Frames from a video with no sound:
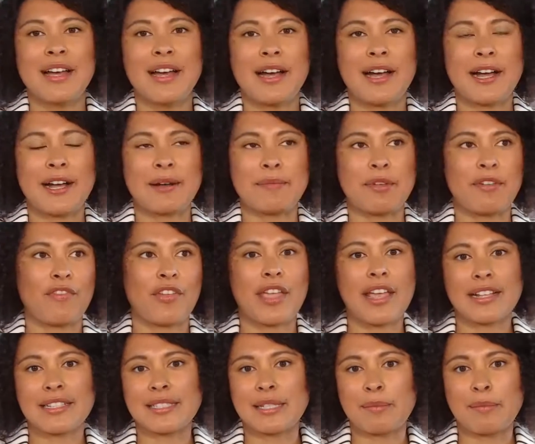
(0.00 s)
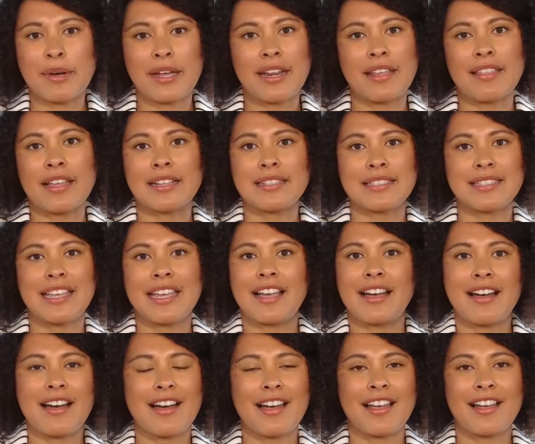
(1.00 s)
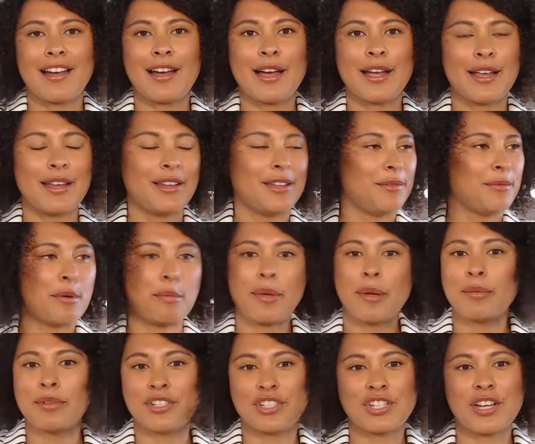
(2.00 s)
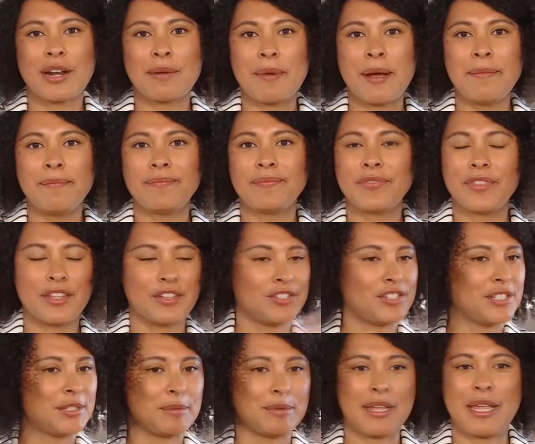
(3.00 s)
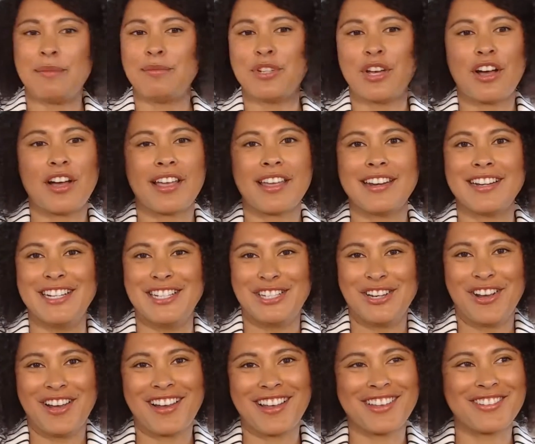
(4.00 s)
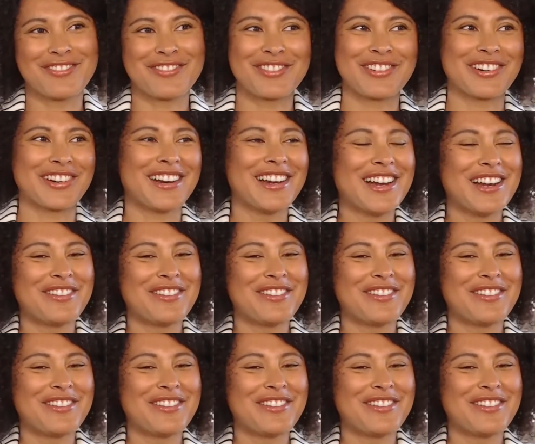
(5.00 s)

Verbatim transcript: Um, if you get somebody that's like a high I, you won't be able to shut them up. They'll just keep talking and talking for